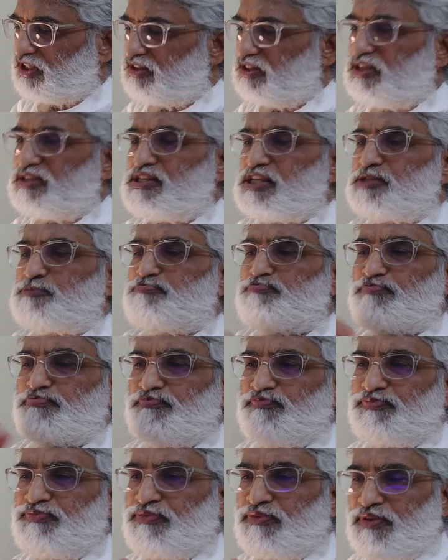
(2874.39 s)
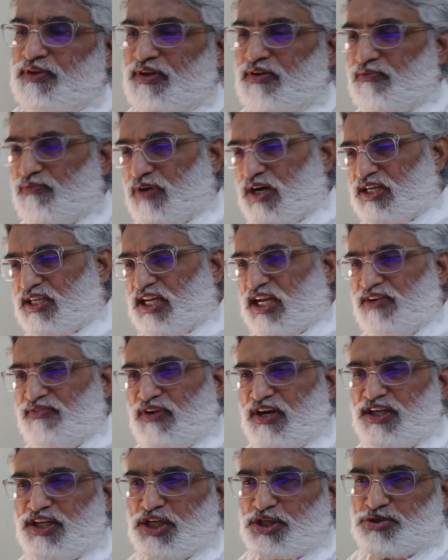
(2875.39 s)
This is what I
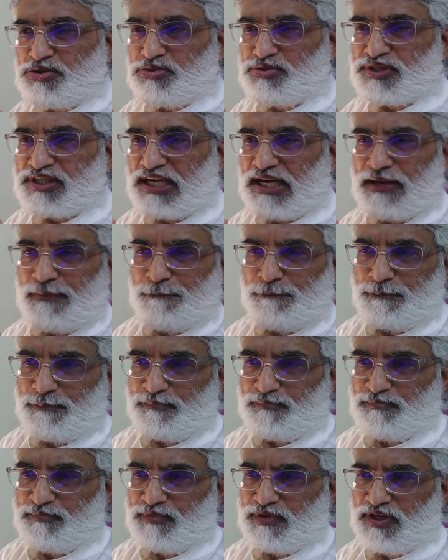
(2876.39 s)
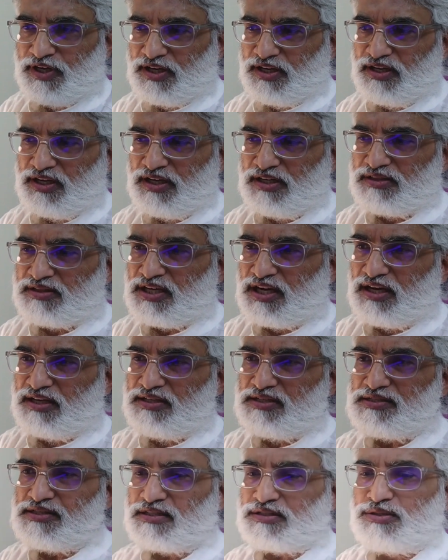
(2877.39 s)
wanted to tell. Lalitha,
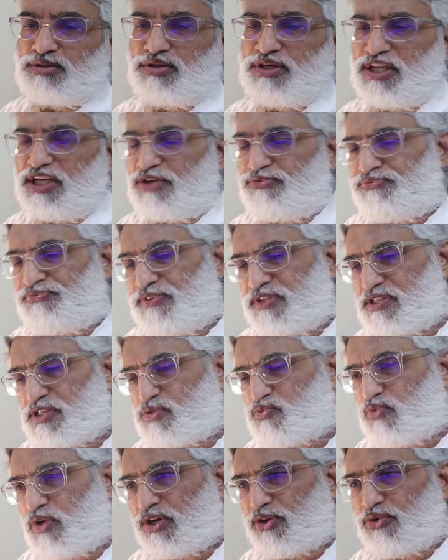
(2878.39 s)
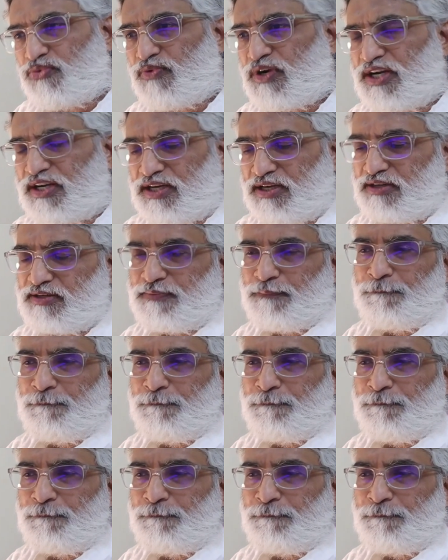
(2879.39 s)
is it good enough? This is what you wanted?